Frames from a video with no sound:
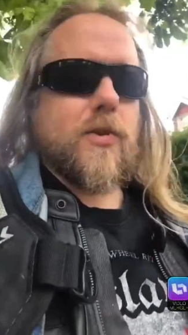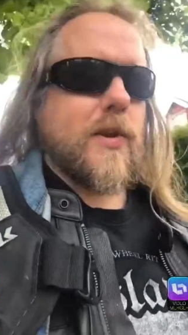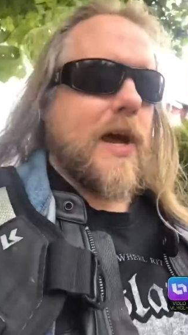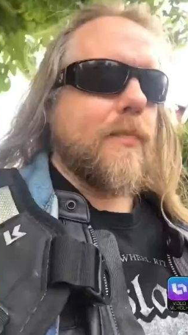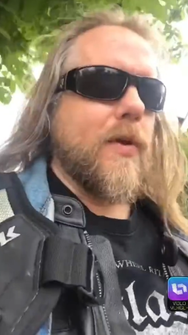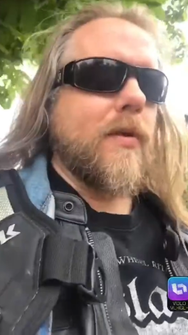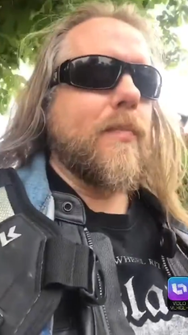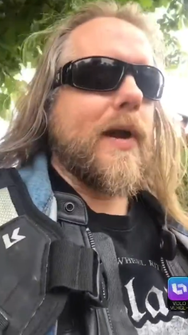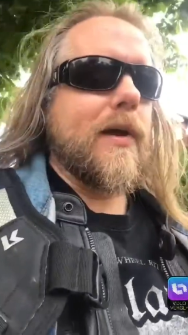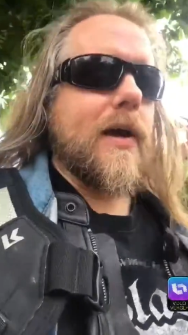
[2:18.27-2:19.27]
it's going to happen,
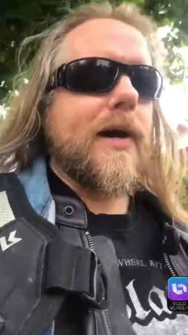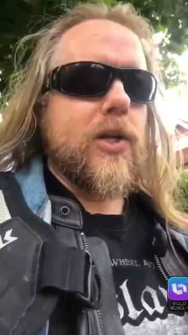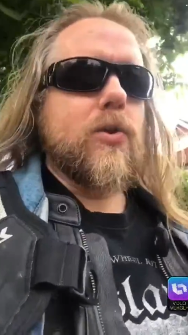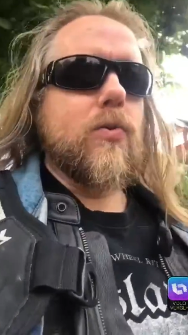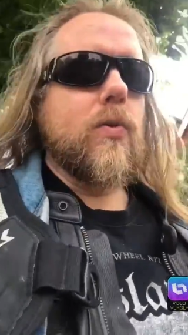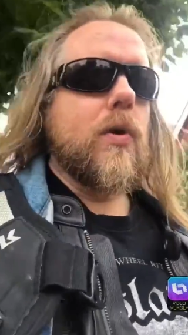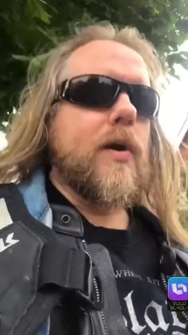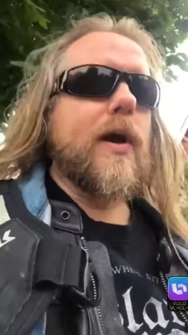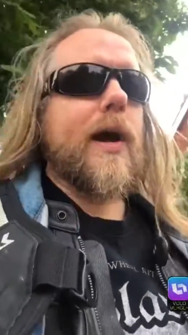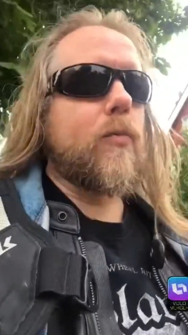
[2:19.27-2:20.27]
but I knew
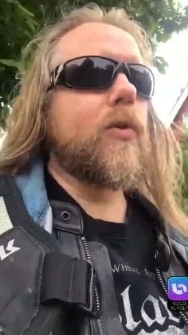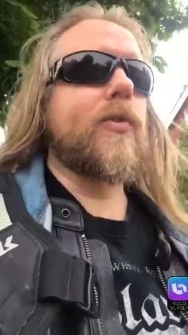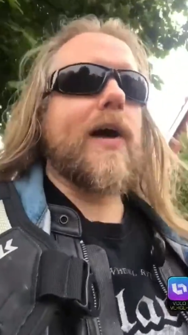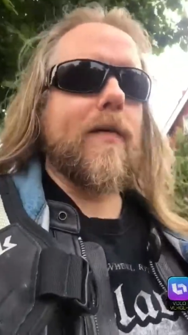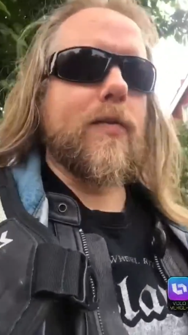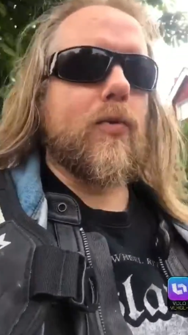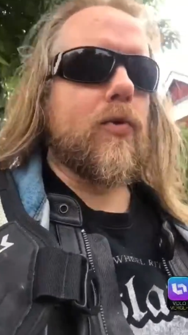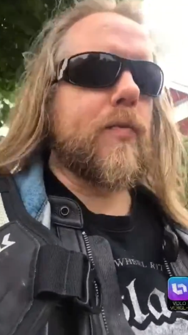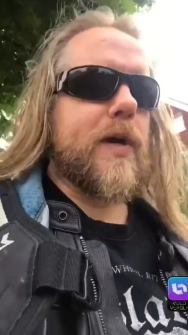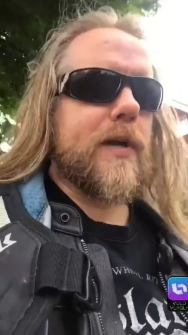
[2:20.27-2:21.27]
I want to have the
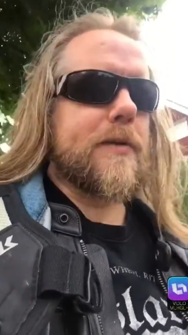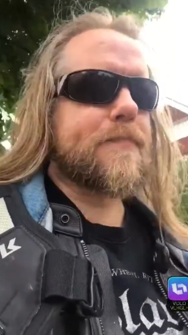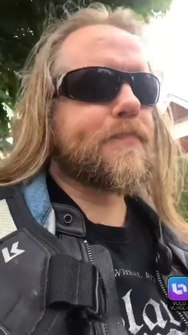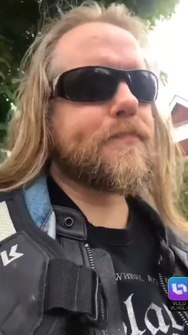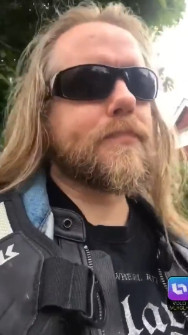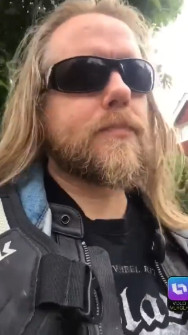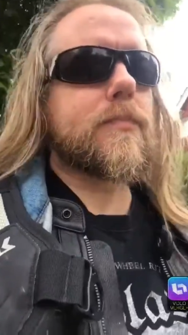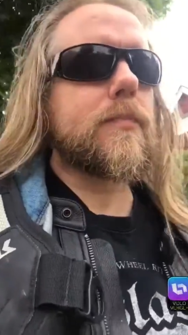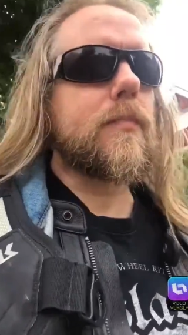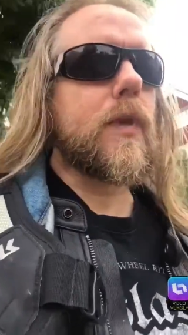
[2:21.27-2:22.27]
motorbike.
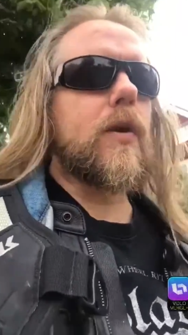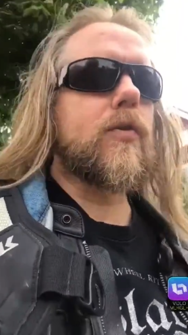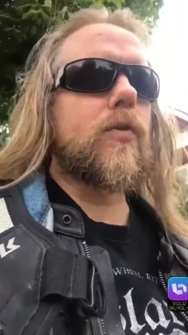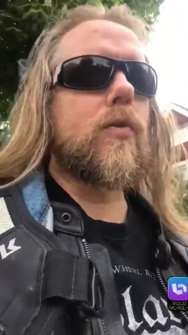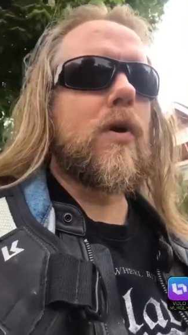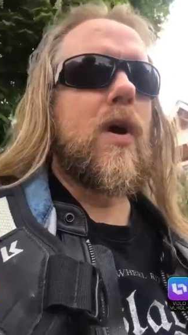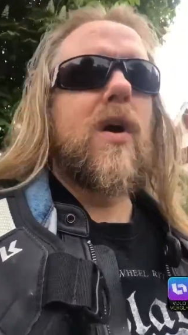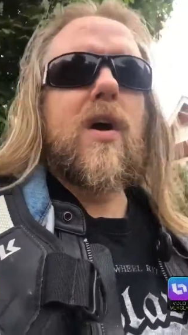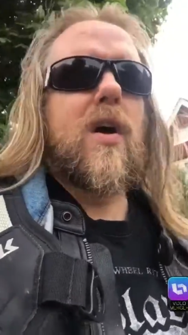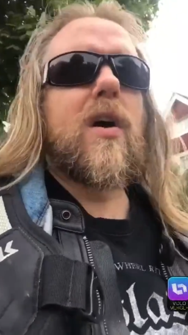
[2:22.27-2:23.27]
So
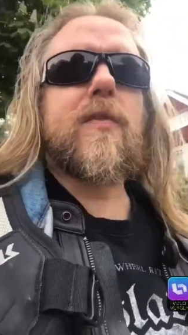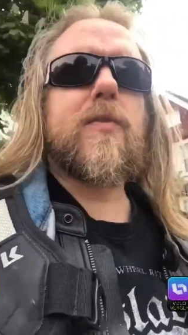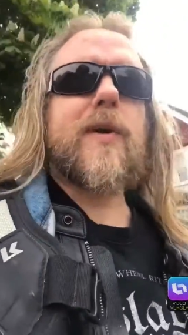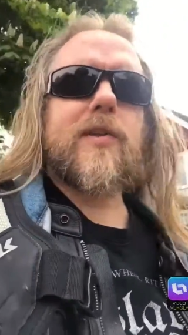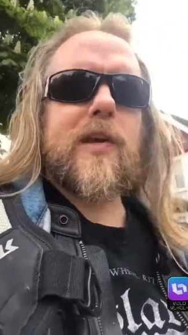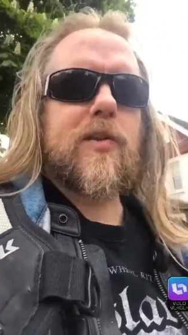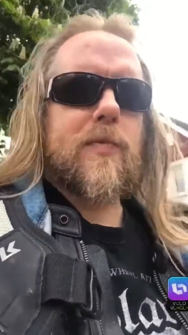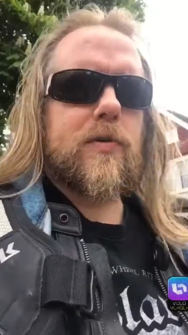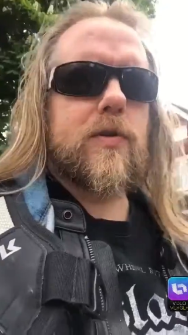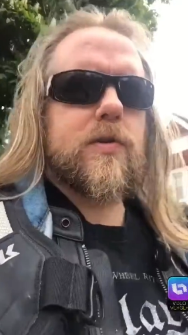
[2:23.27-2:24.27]
after about 6
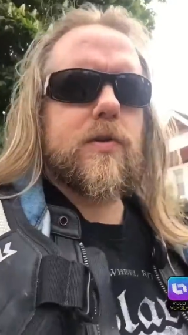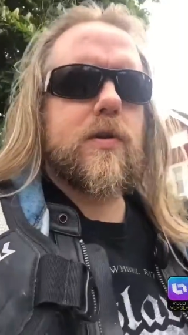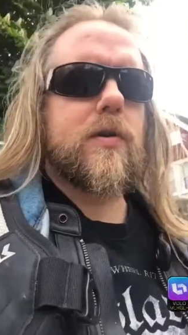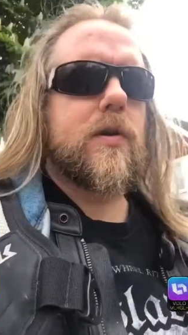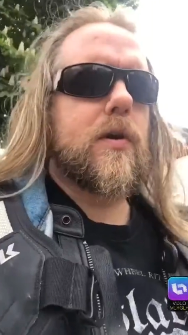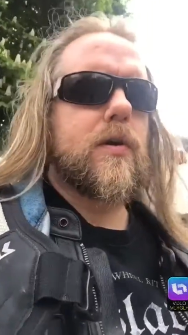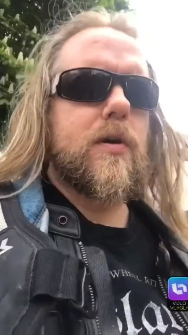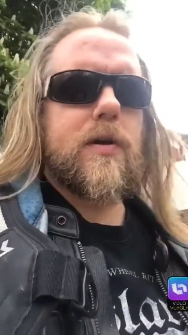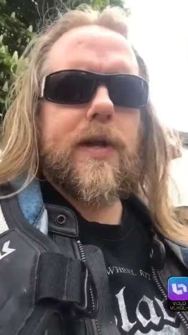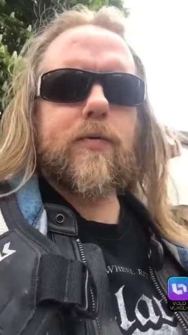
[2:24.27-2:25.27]
months,
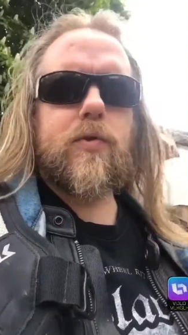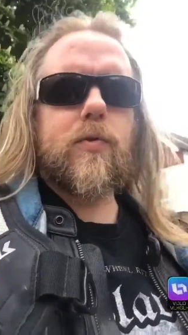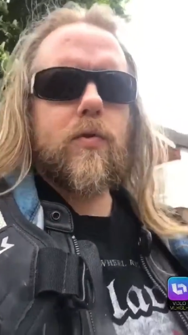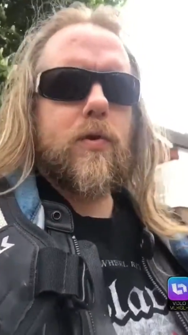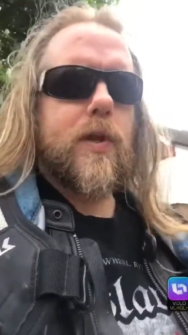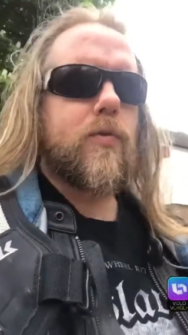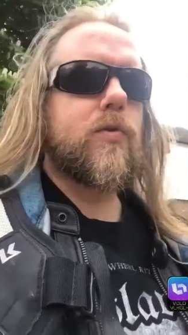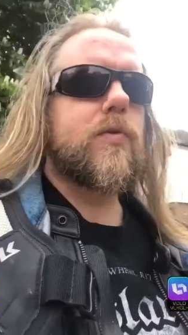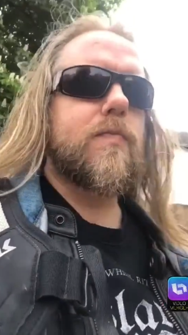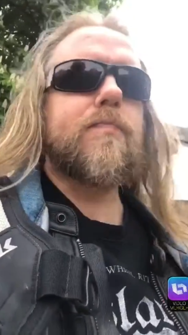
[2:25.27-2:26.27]
that
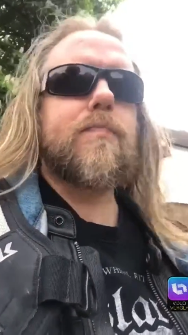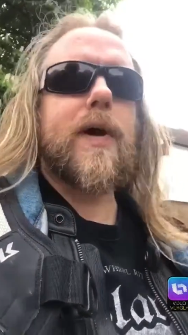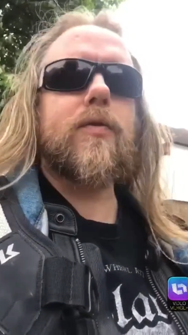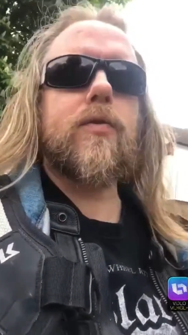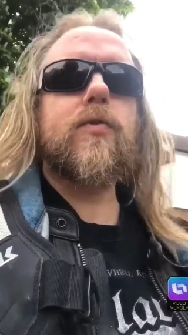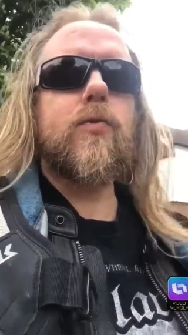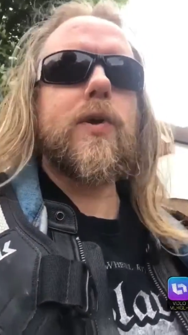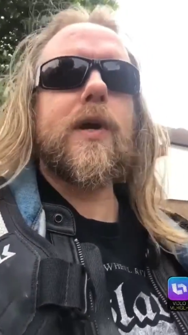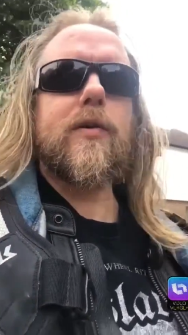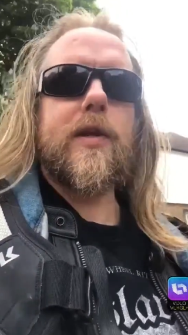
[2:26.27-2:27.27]
was about 2
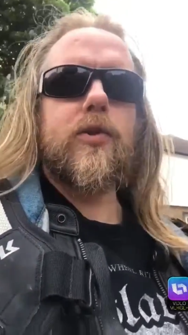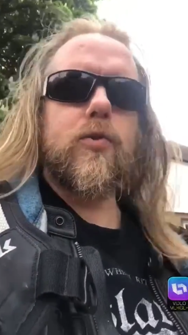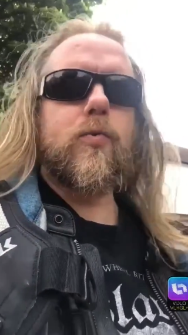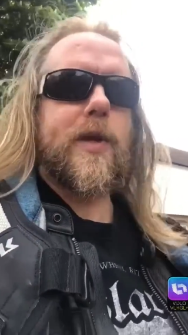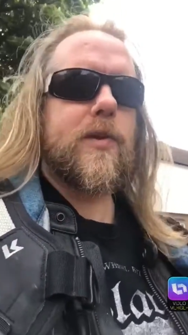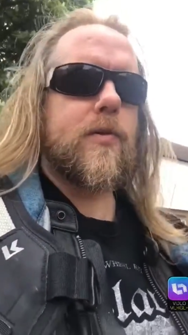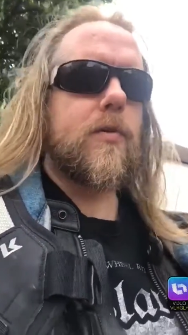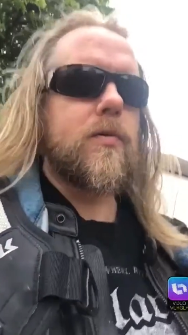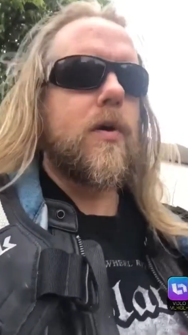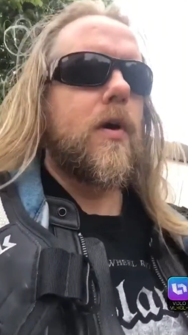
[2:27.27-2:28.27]
years and 2 weeks ago,